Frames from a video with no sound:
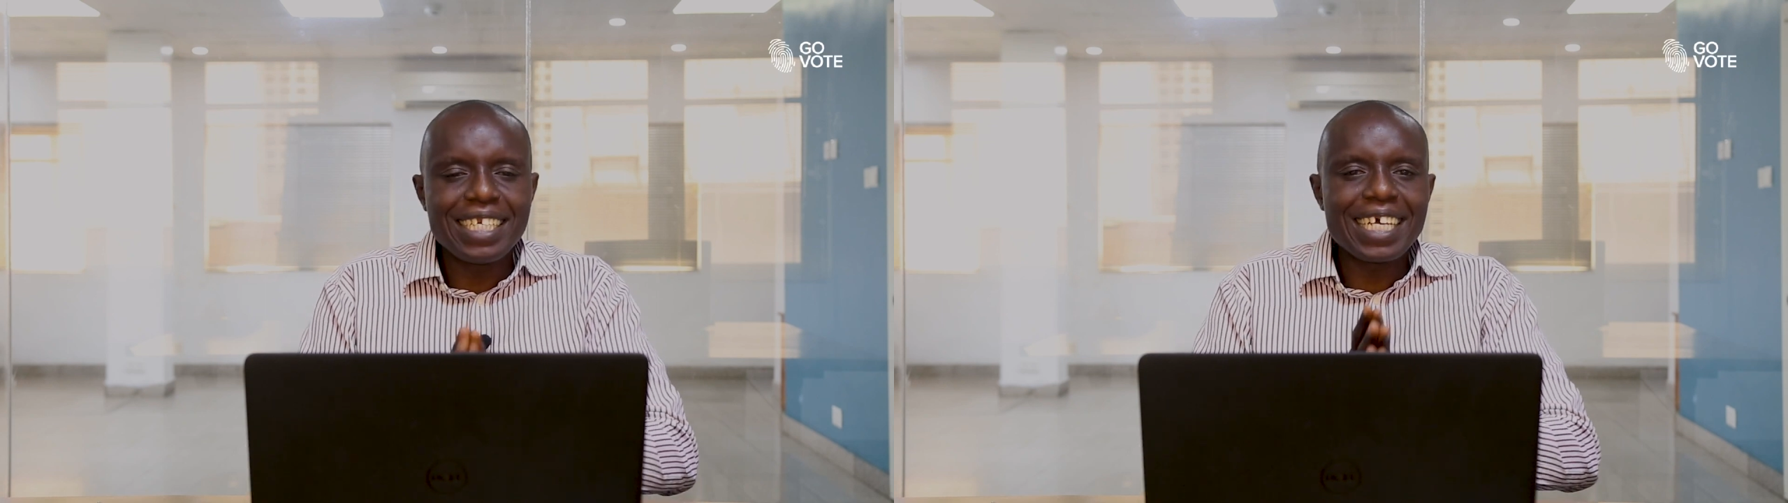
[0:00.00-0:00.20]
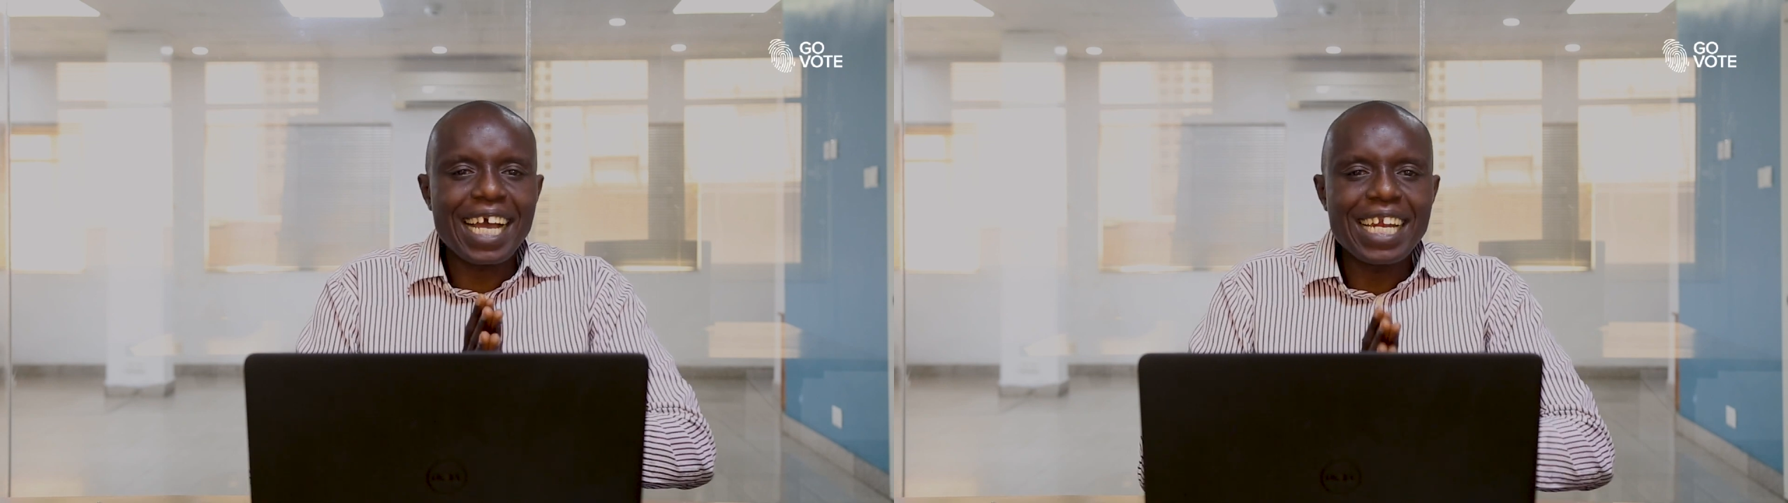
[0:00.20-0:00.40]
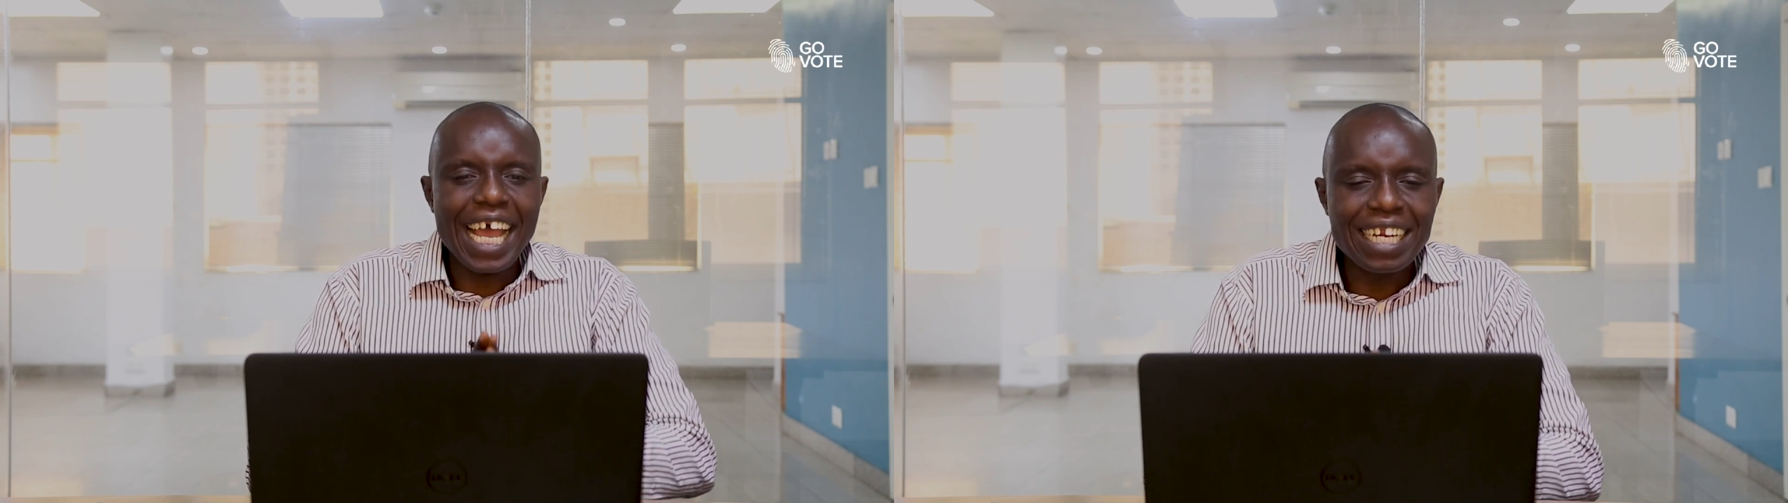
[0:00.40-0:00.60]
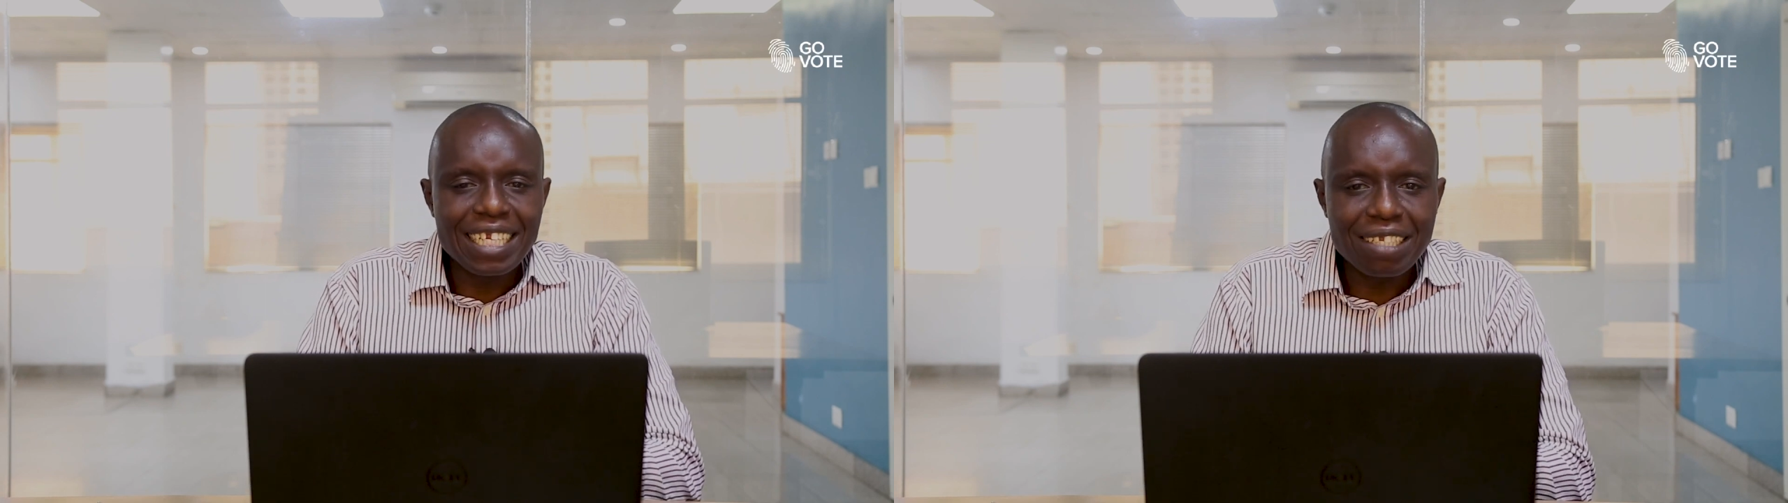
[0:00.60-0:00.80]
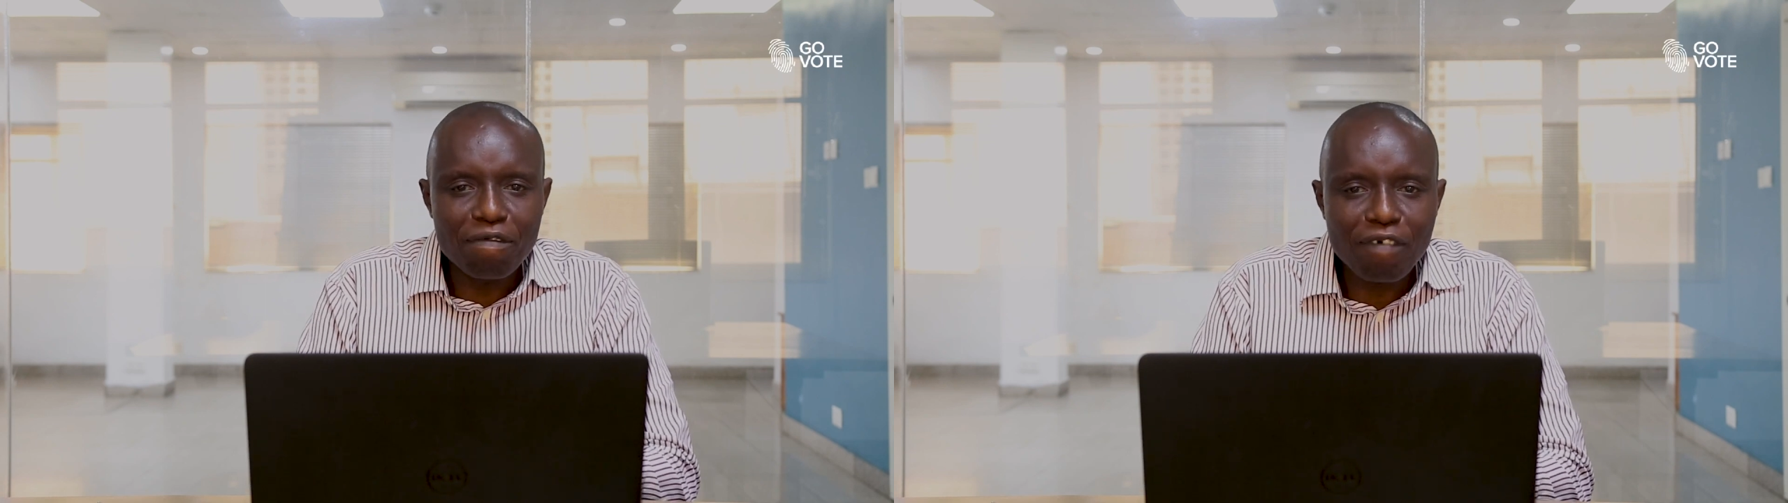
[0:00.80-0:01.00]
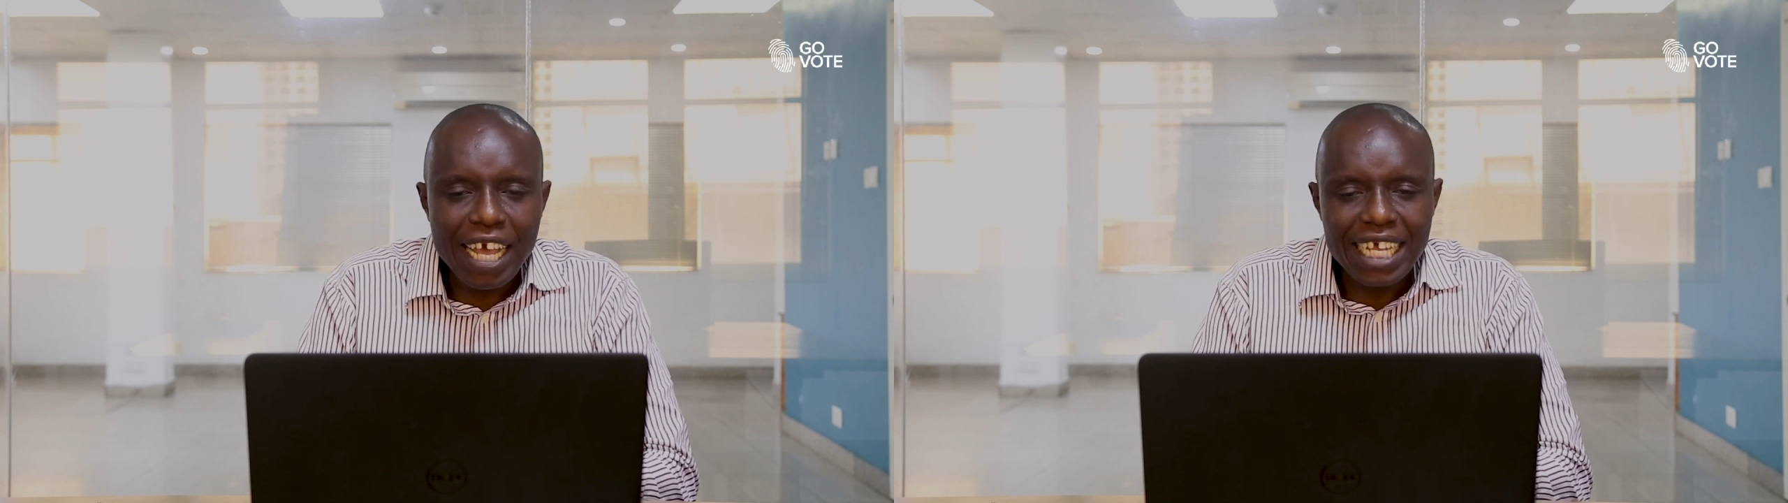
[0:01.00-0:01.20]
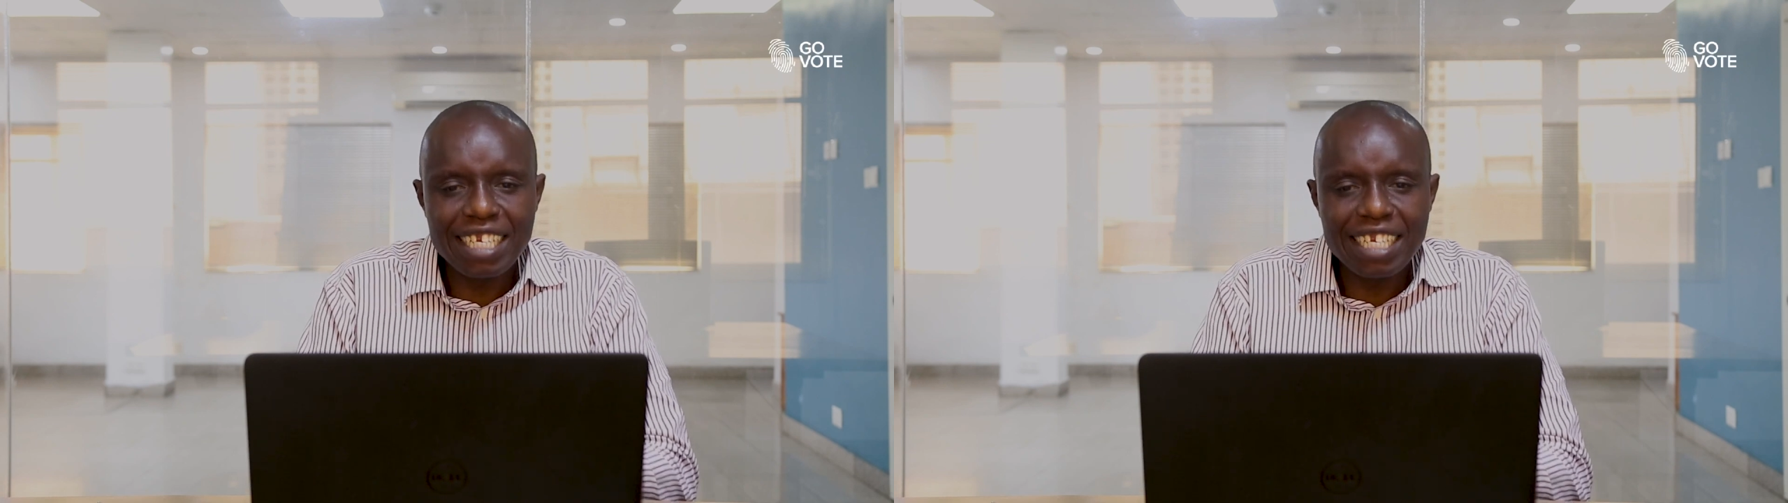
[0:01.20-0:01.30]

they can identify,